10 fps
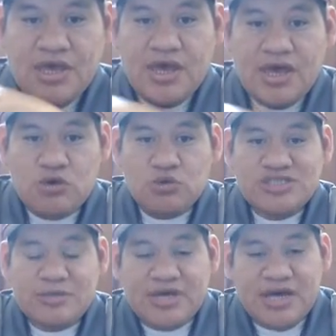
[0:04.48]
Hey, what's
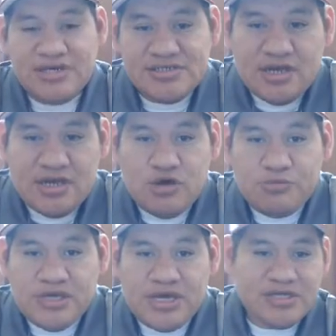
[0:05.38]
up, guys? I hope
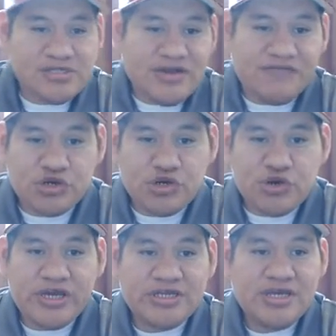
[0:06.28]
you guys are having a
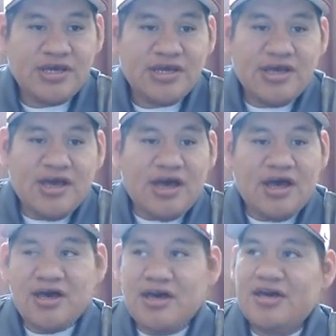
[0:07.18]
great
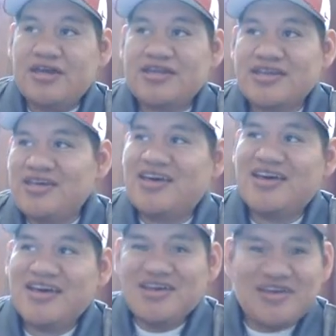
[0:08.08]
uh,
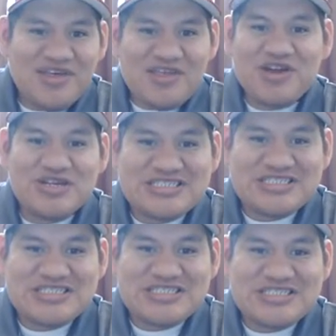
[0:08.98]

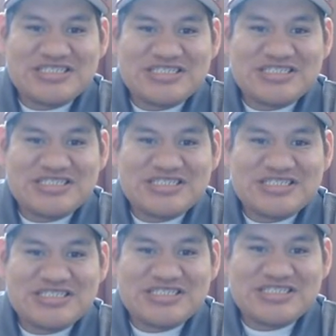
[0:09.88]
Thursday. And I
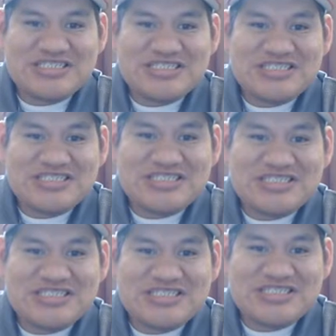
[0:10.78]
just
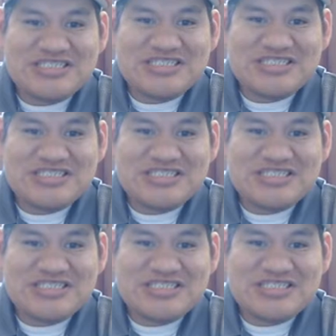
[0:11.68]
came at you guys
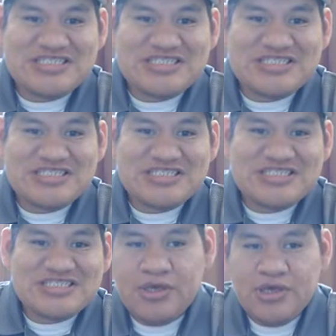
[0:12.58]
earlier
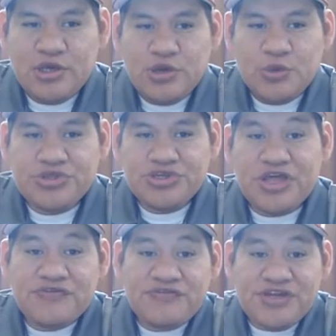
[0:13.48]
with another
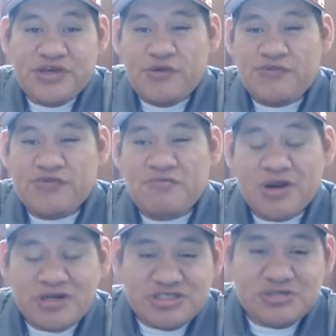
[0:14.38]
video for
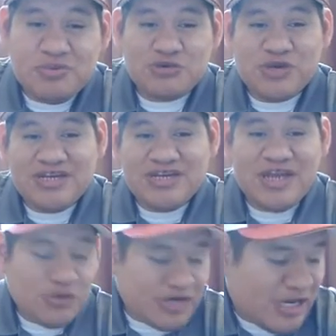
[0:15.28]
merch. But right now, I
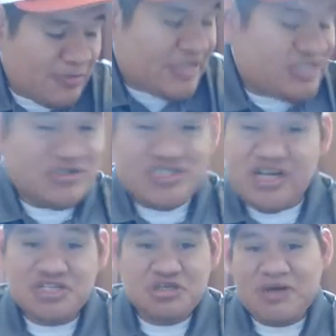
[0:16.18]
want to come at you and talk to
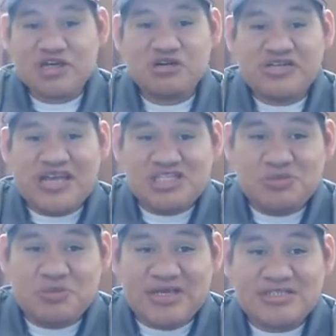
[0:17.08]
you about
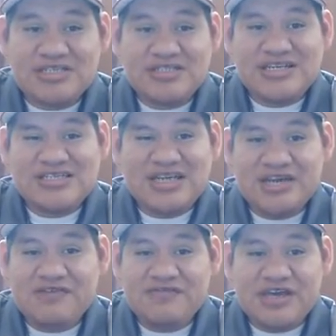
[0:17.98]
Createspace because that's kind
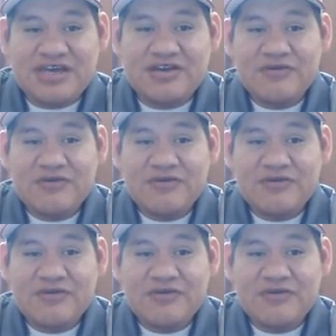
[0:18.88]
of like